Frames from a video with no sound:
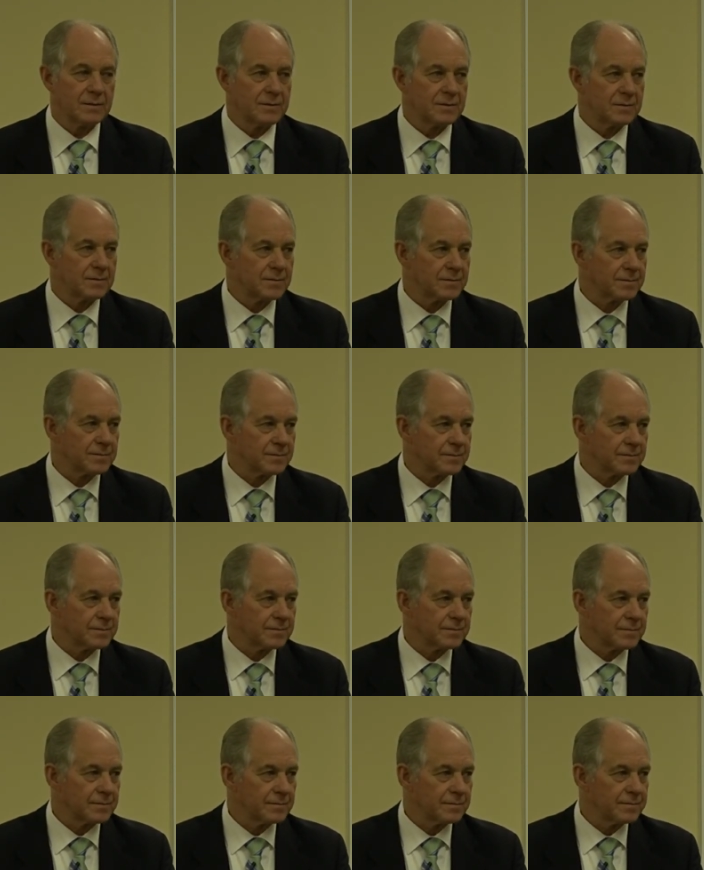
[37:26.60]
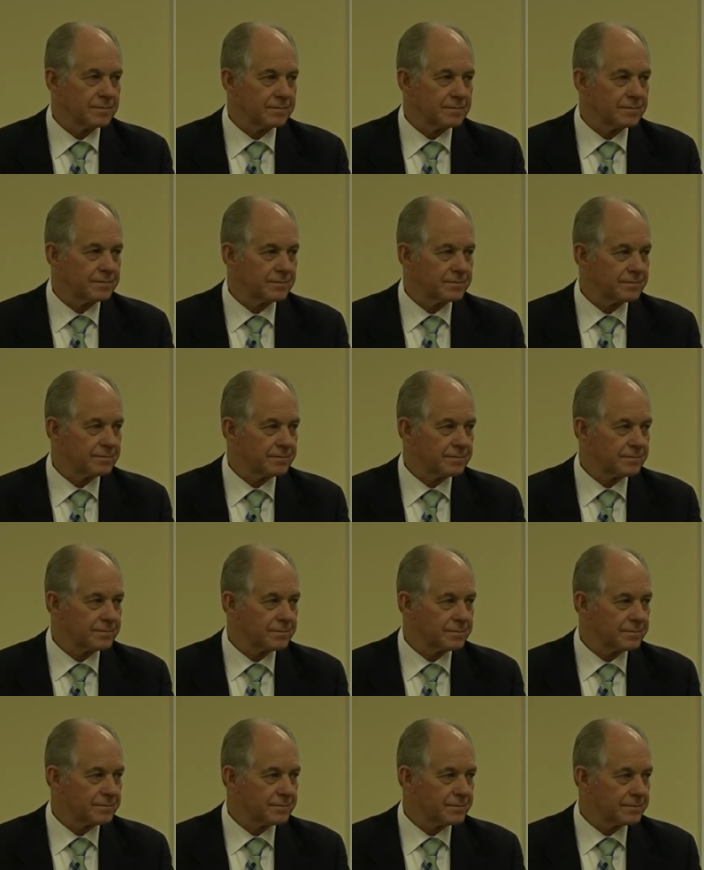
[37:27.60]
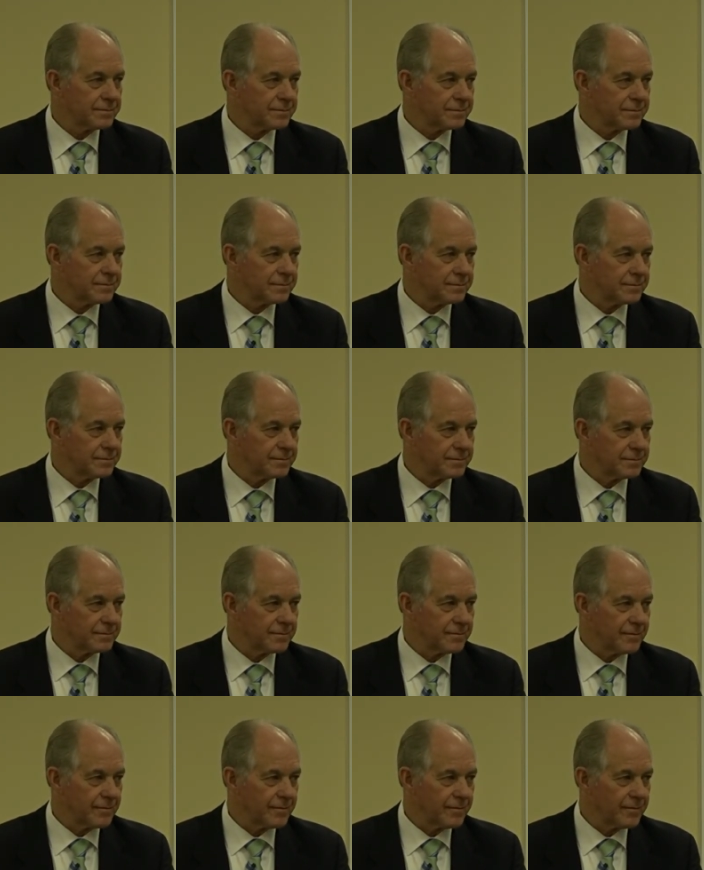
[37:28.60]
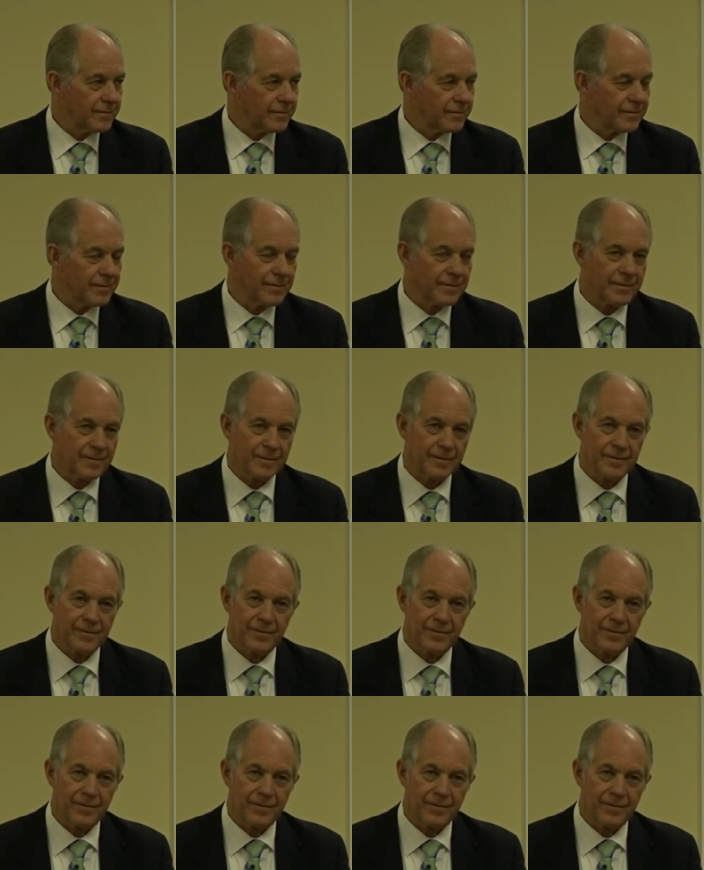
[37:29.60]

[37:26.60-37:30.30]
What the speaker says: No one is speaking in this clip.